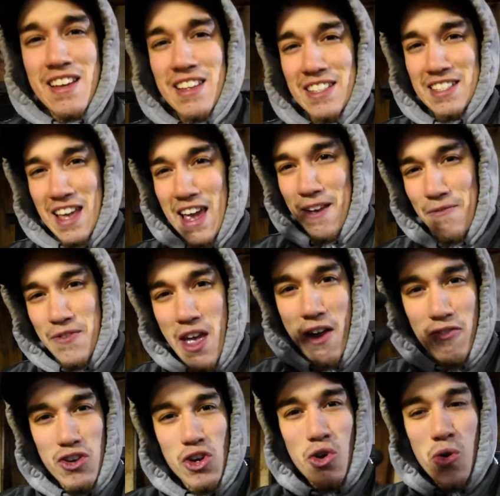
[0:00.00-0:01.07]
saved
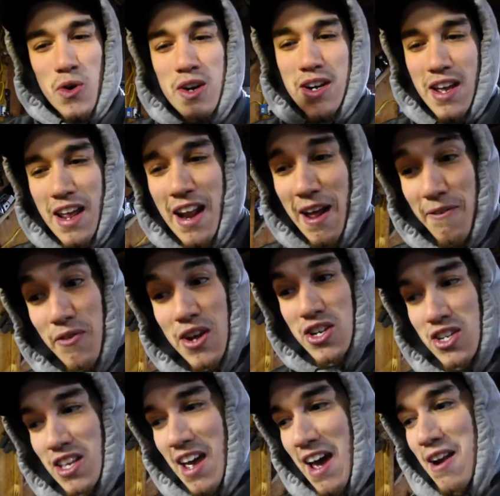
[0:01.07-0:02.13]
every quart i
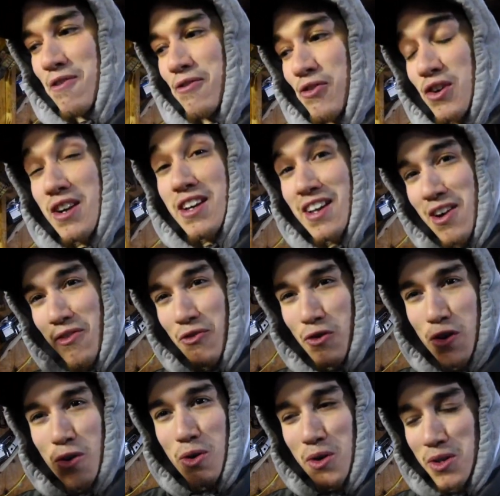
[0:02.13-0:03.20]
eventually had a free
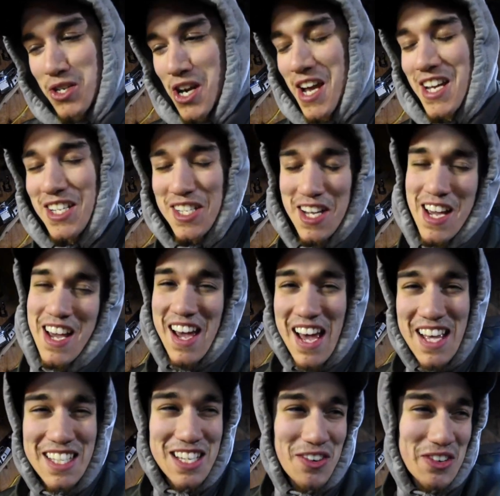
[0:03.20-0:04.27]
free oil change
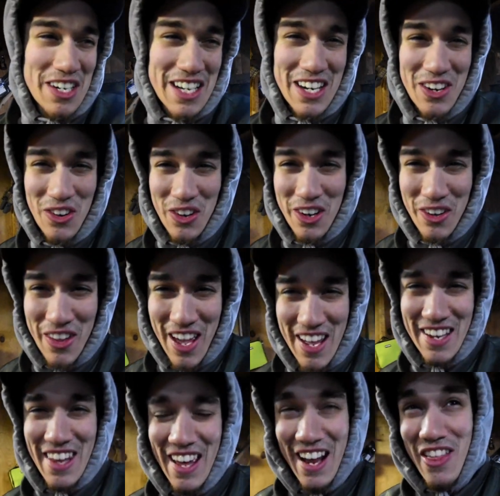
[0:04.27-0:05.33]
someone needed oil
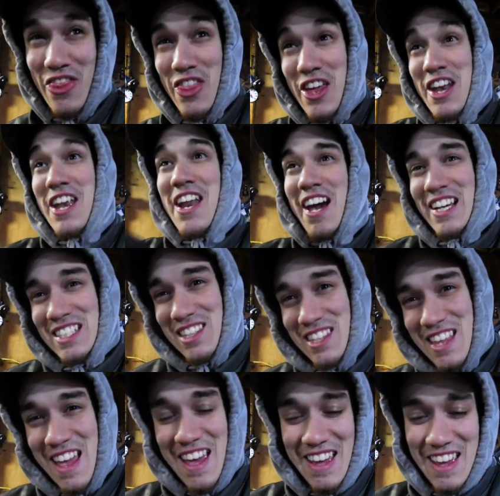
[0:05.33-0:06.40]
that like the next
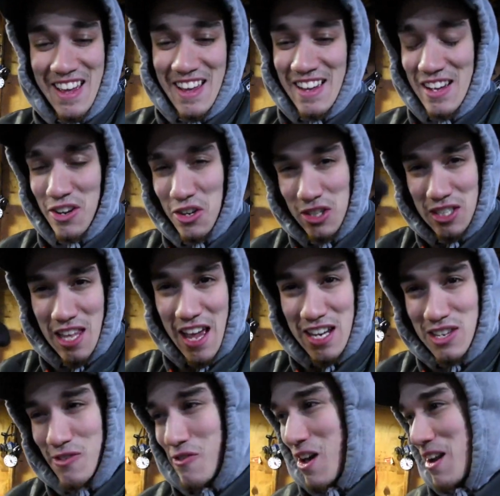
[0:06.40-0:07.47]
day or
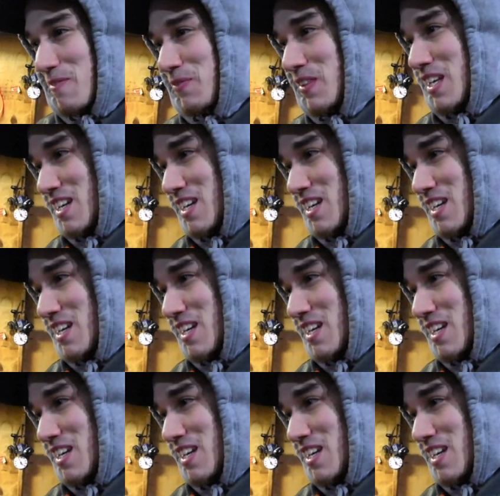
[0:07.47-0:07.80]
slash event